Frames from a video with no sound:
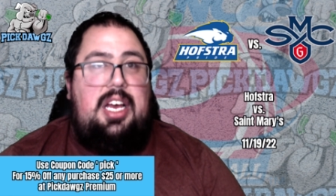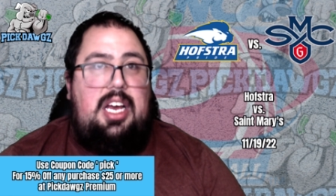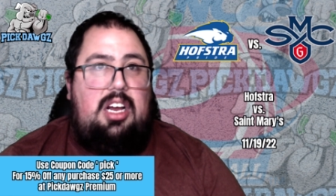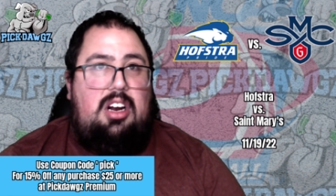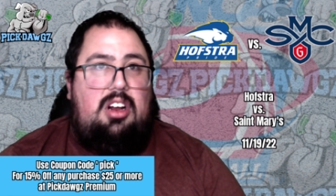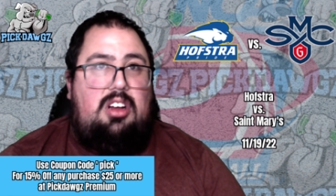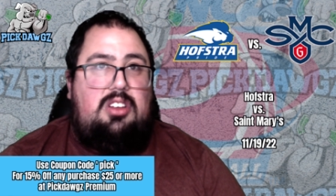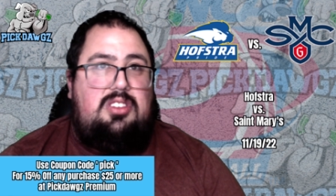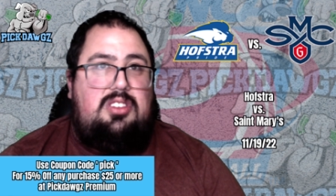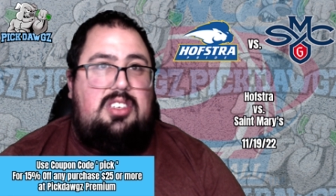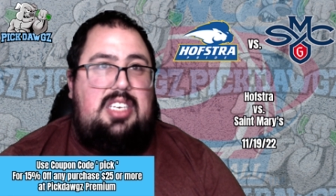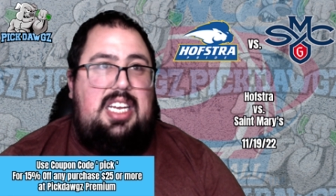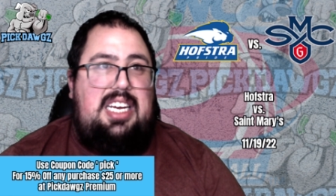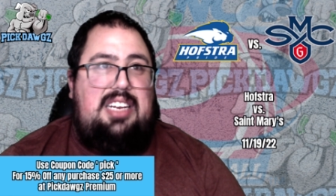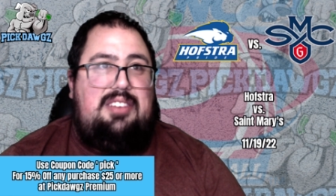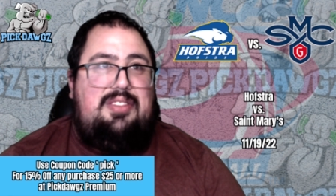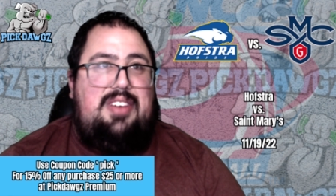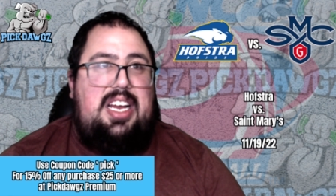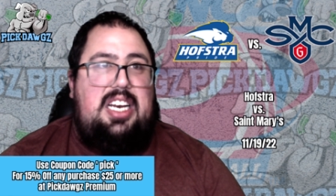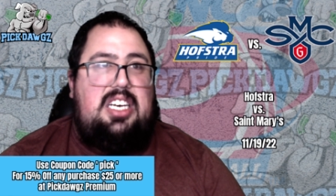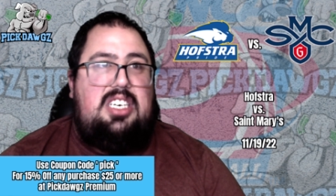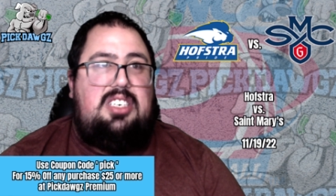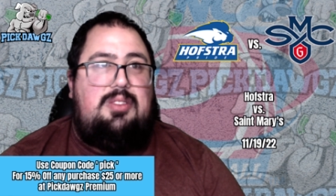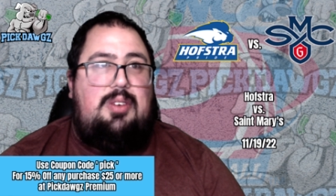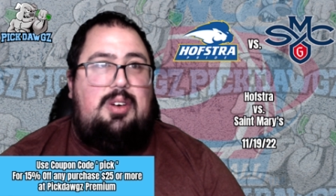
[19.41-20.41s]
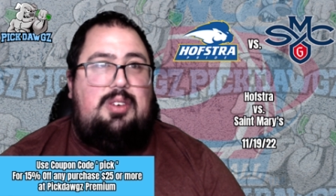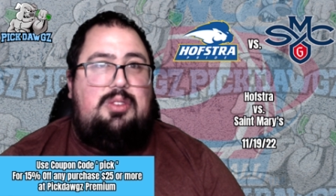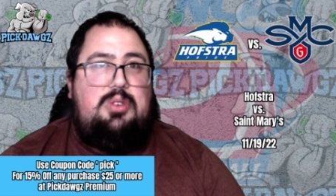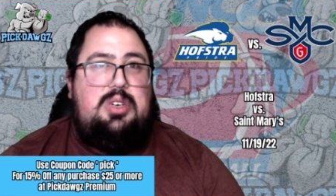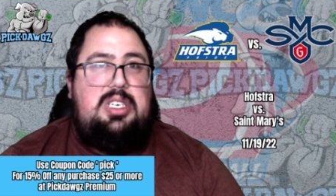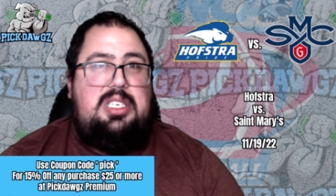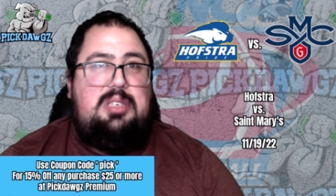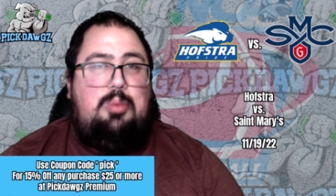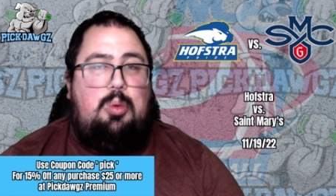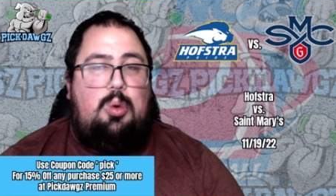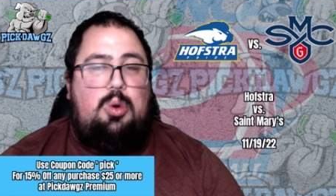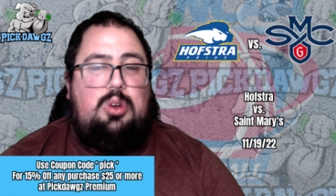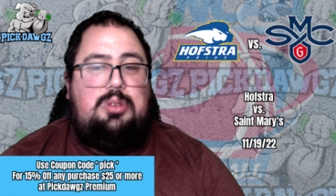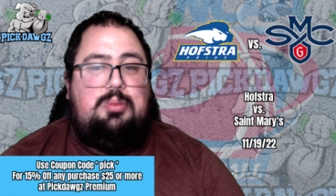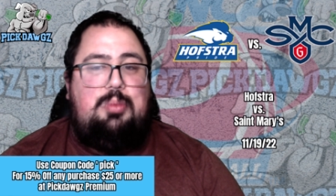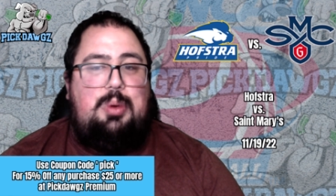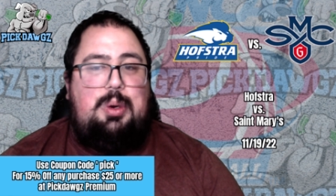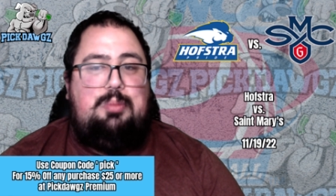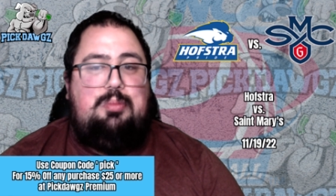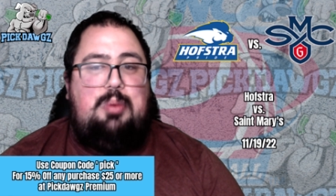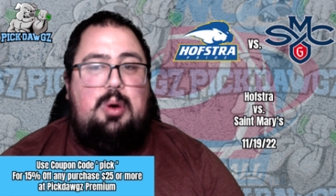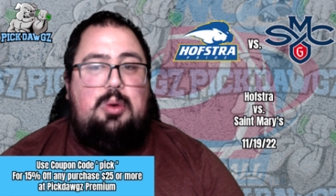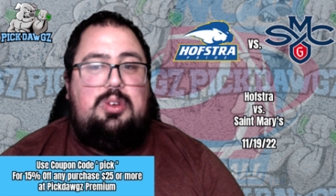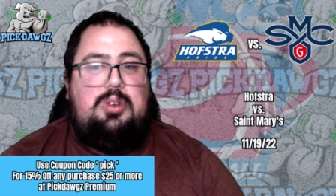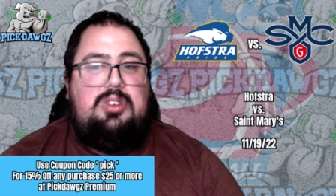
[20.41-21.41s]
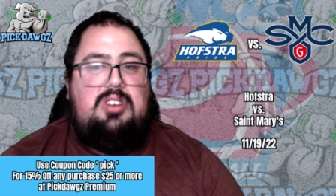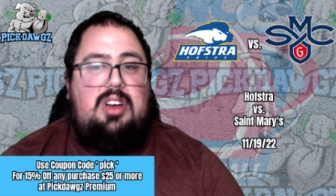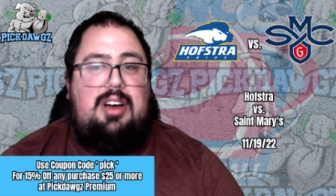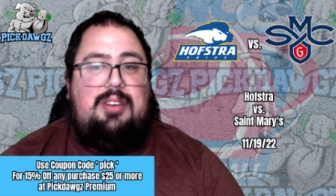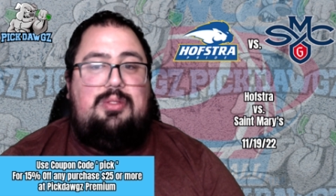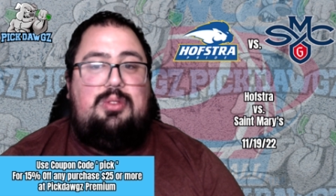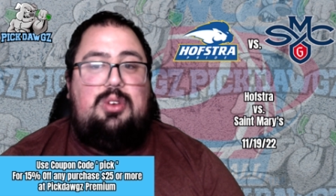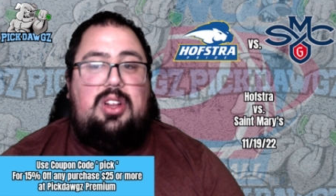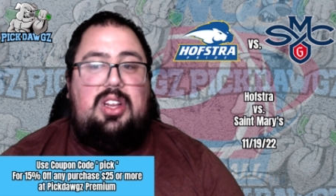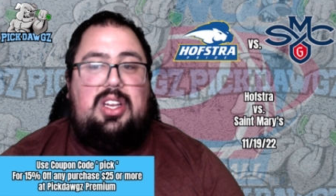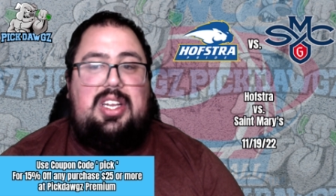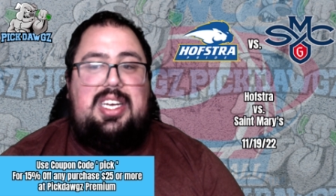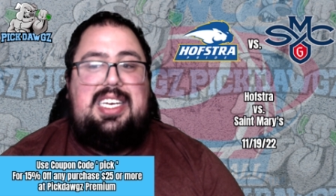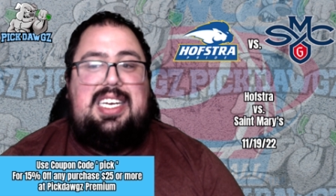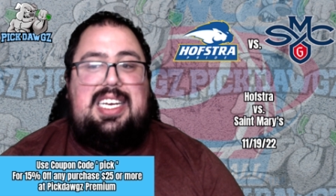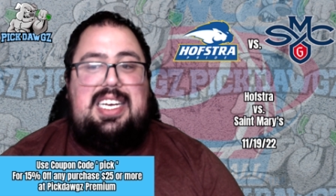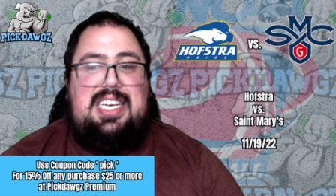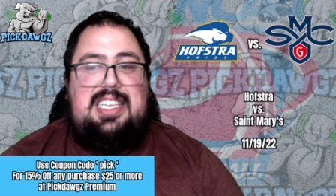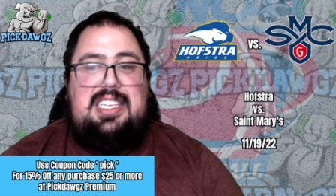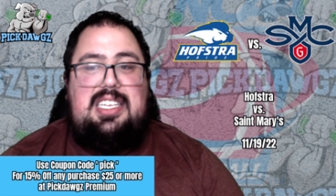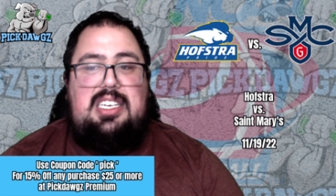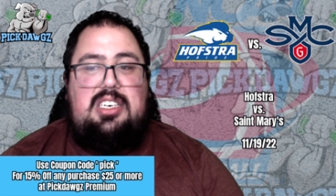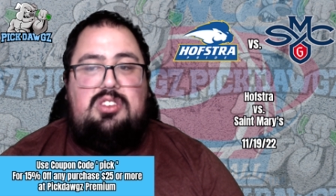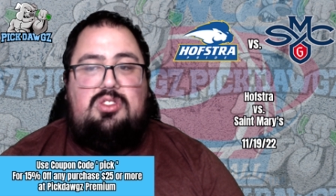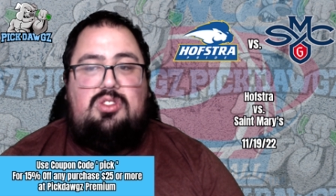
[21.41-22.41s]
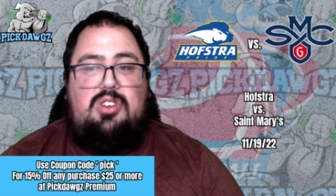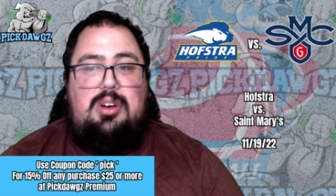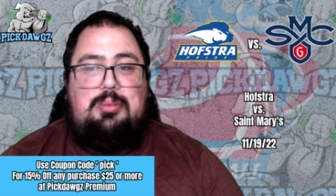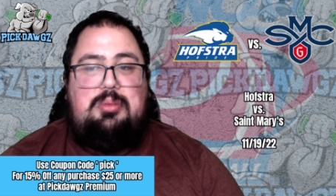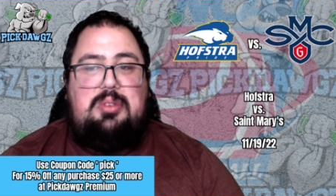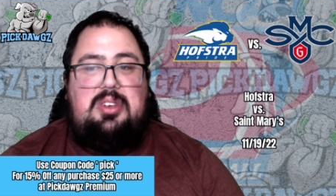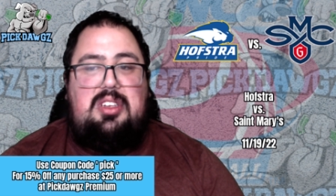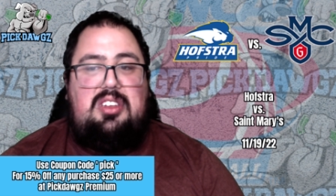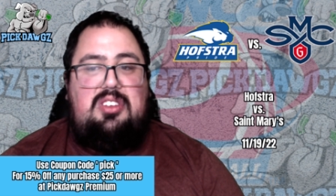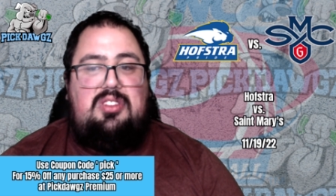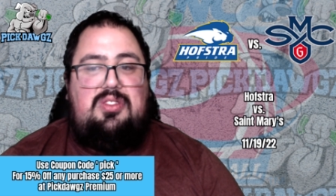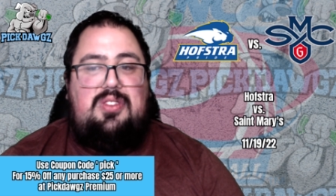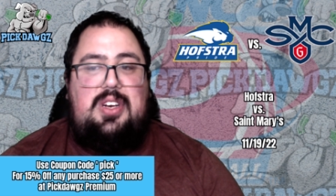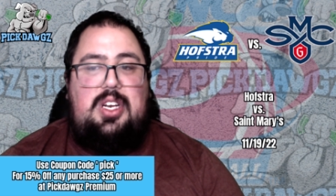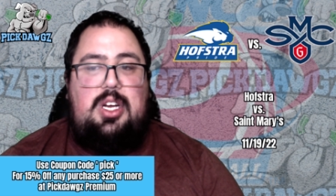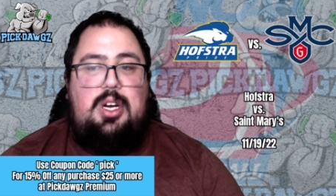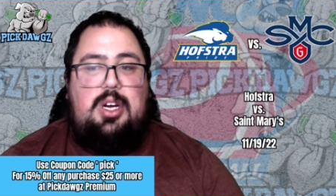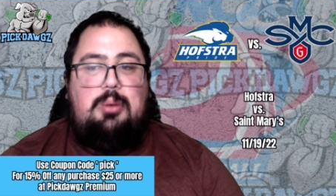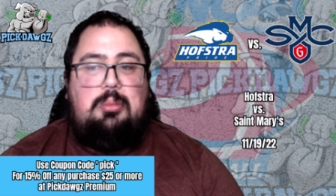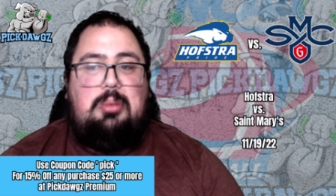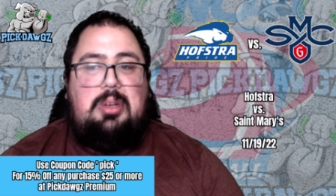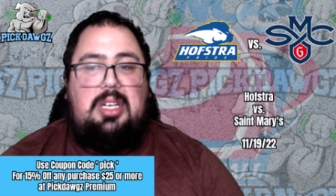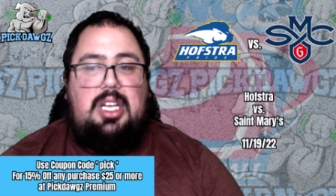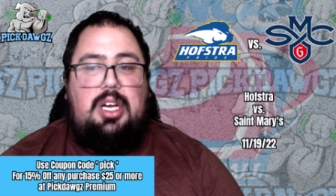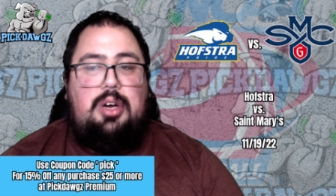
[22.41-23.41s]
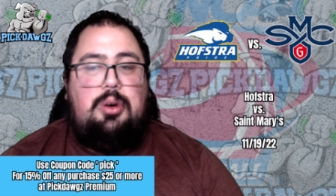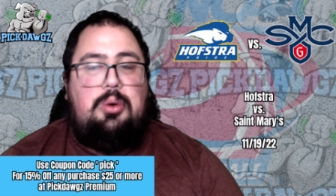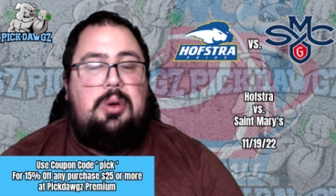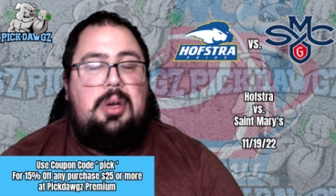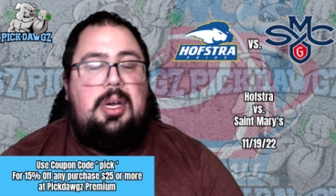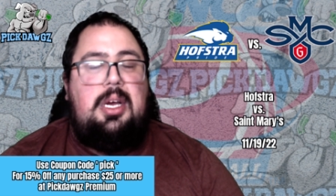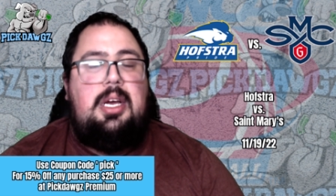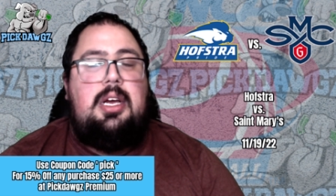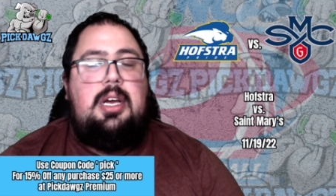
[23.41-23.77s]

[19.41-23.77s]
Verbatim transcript: And also take advantage of our free sportsbook bonus offer, the link in the description of this video below.